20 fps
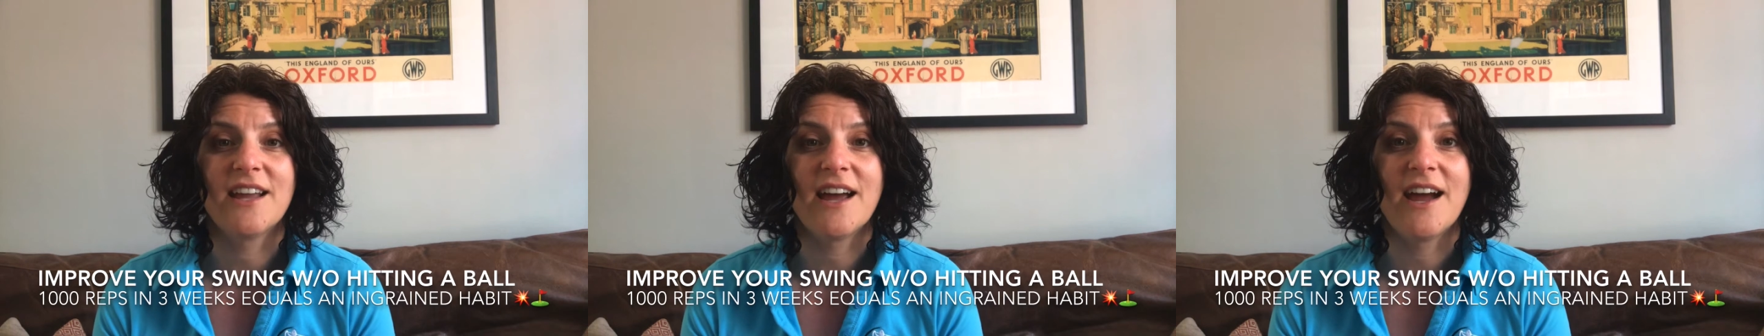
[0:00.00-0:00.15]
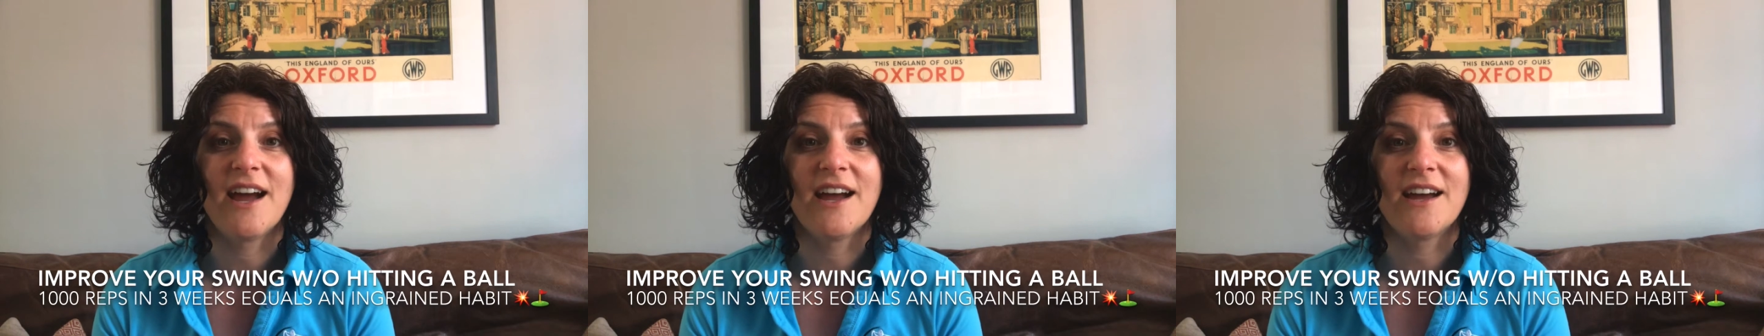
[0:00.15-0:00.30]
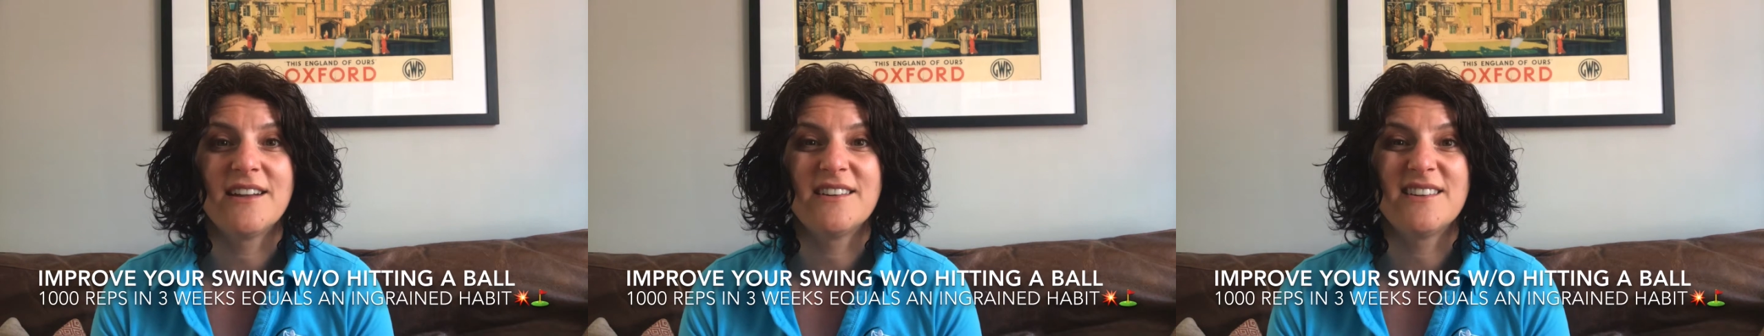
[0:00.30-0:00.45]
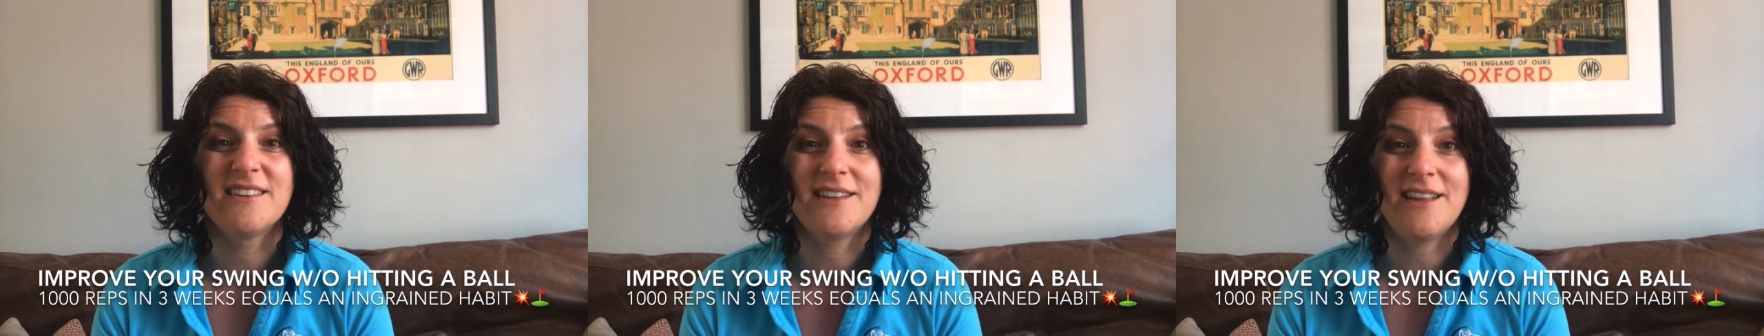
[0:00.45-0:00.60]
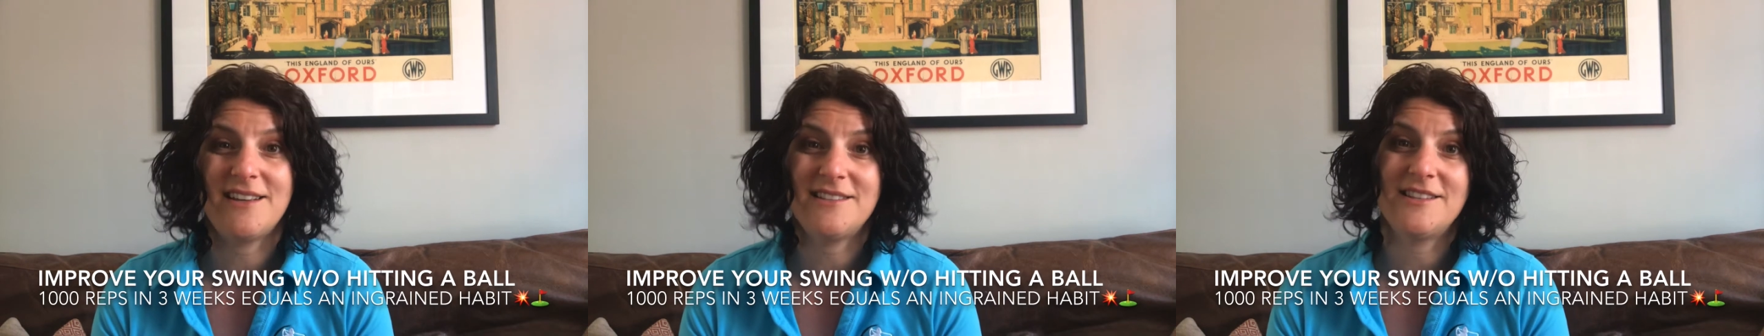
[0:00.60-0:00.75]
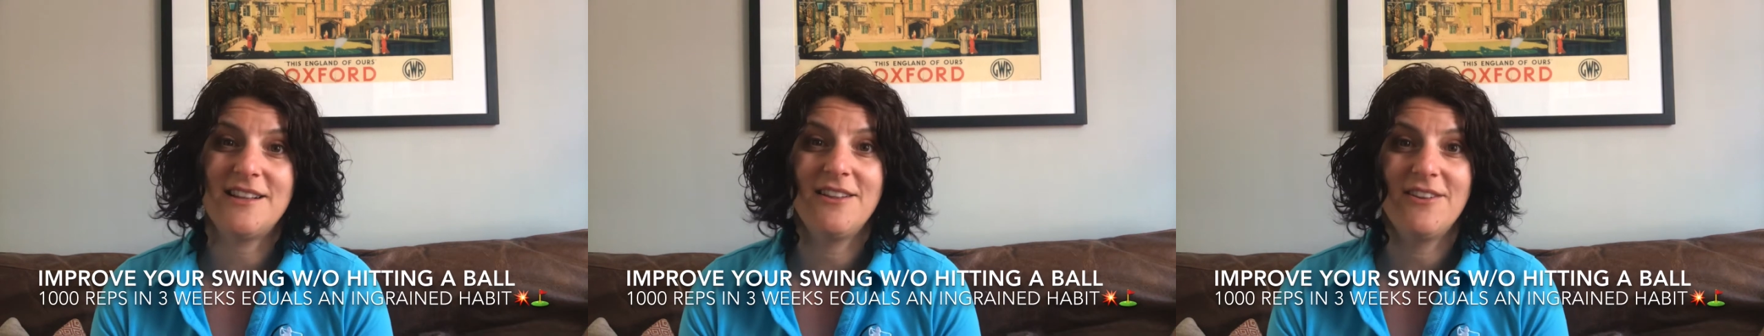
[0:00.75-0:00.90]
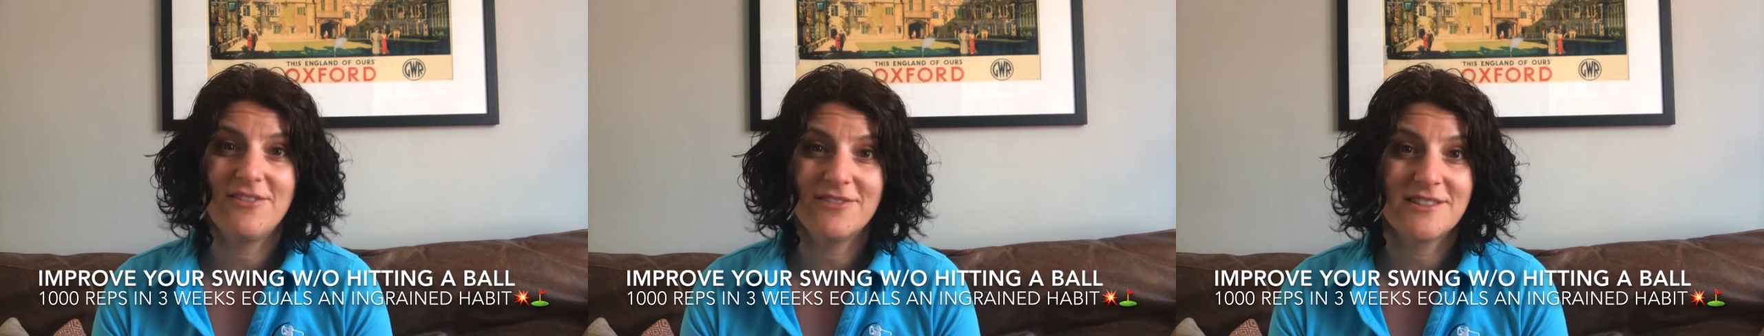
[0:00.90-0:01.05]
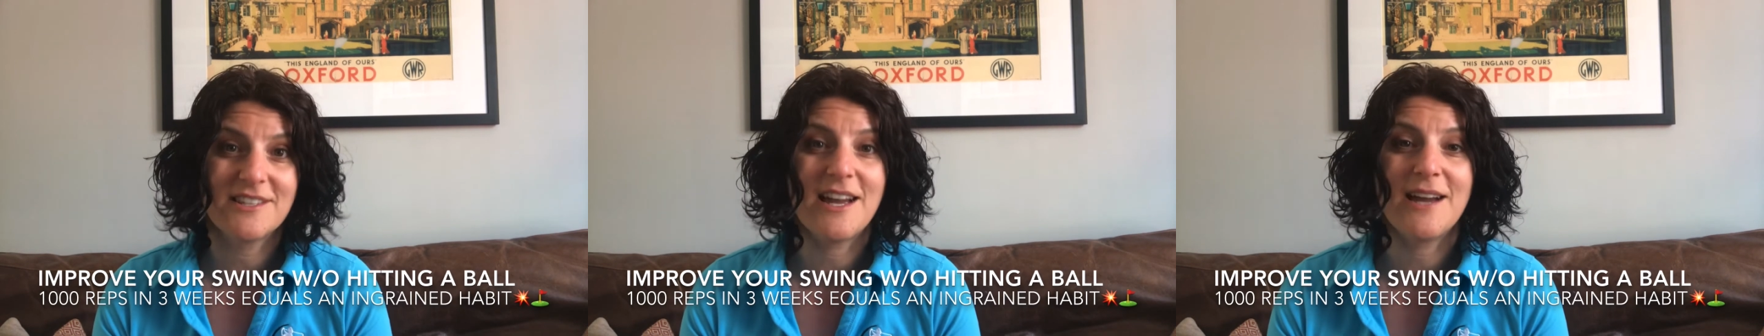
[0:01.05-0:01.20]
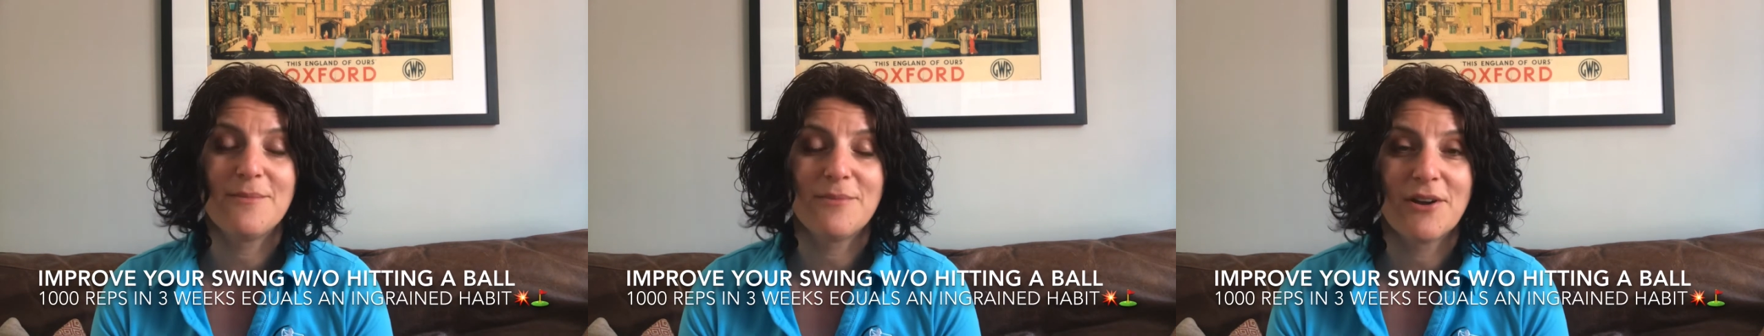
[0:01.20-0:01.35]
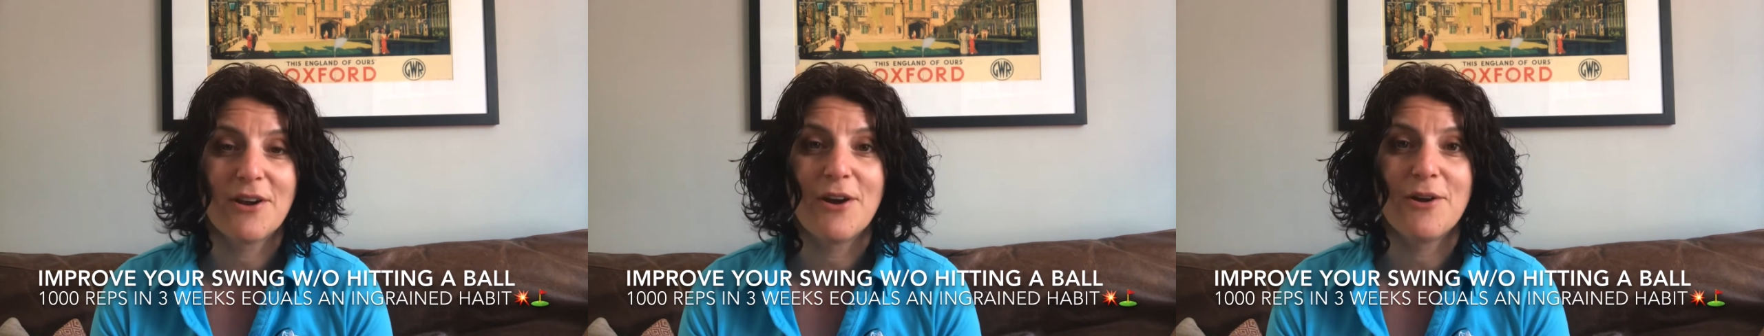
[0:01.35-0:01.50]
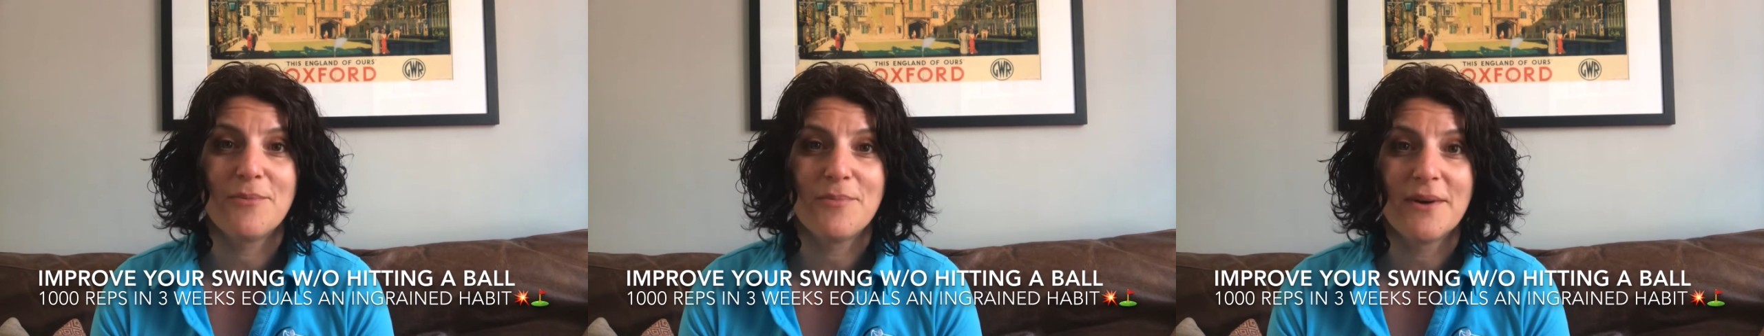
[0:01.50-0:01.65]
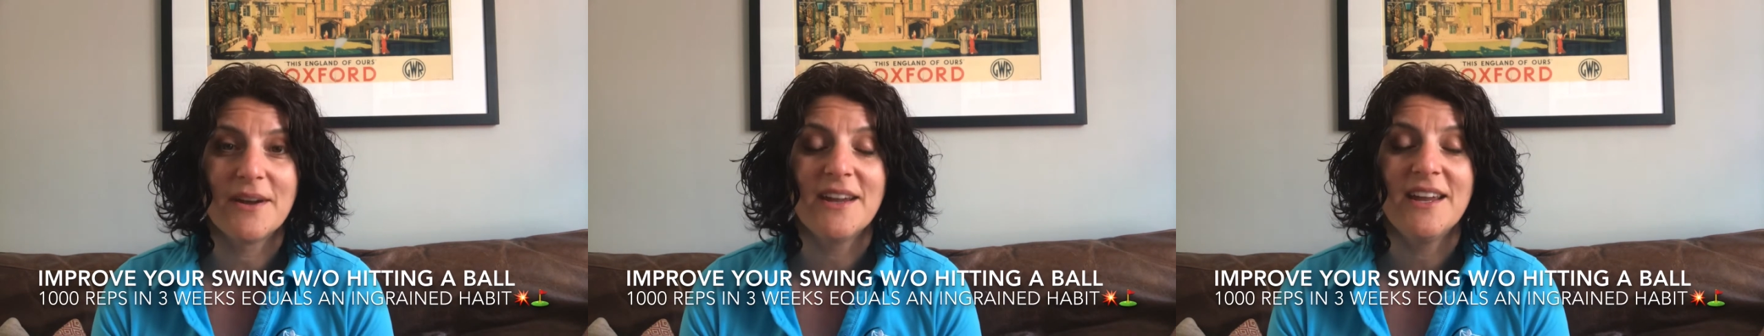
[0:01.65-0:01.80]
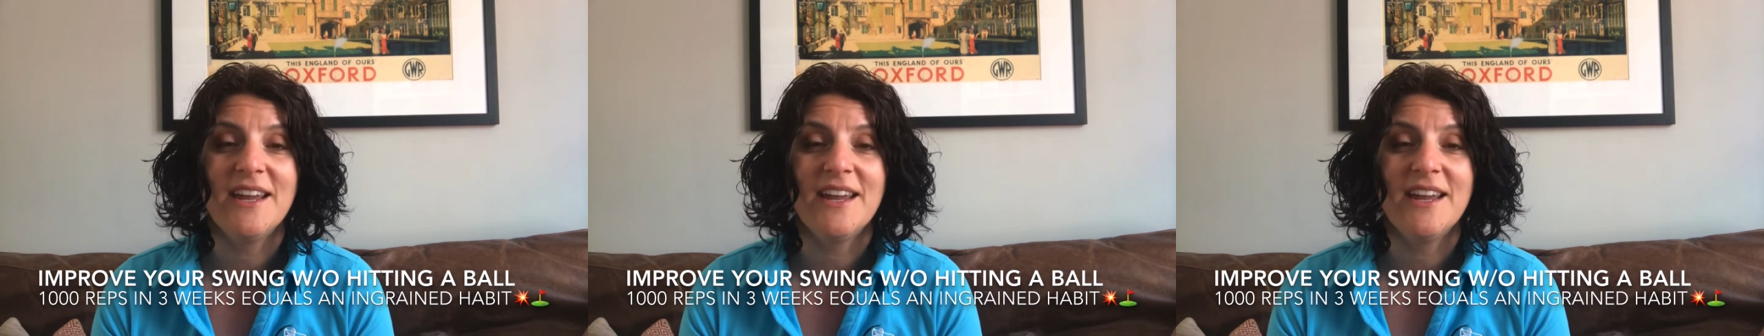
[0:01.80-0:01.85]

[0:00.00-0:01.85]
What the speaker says: and that's a long time ago. But